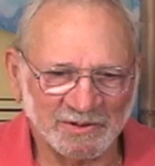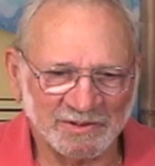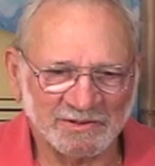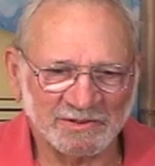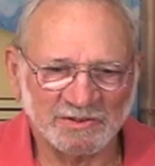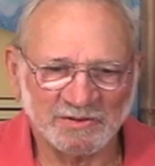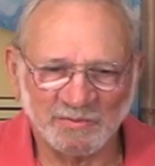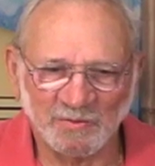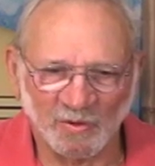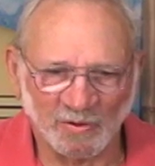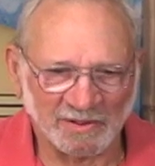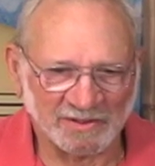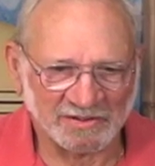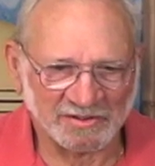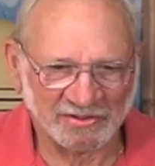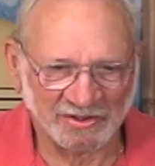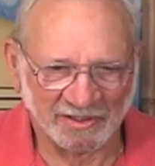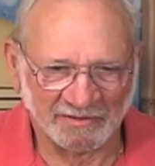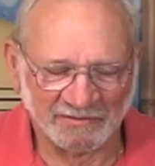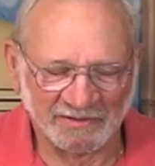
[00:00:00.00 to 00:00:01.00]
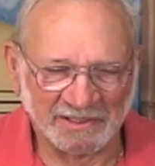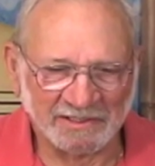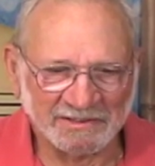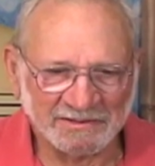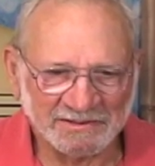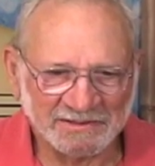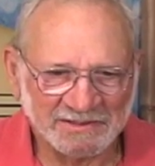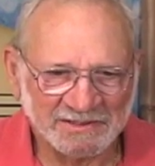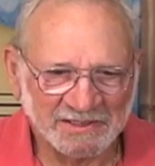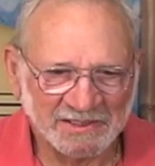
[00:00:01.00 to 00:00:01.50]
the sport of surfing.
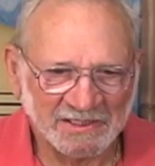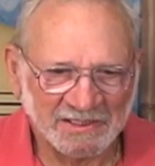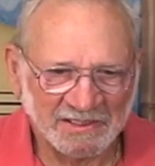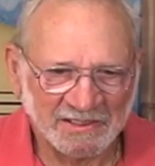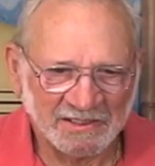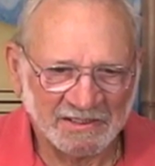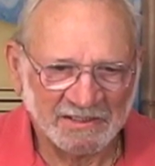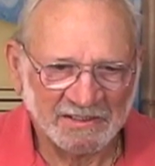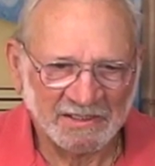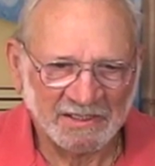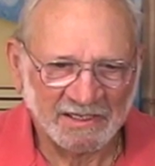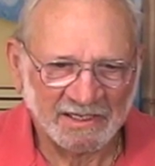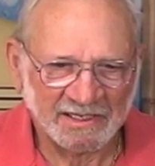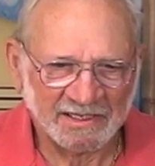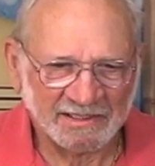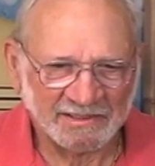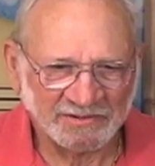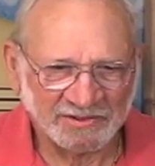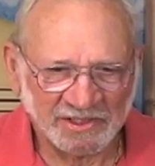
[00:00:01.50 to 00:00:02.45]
And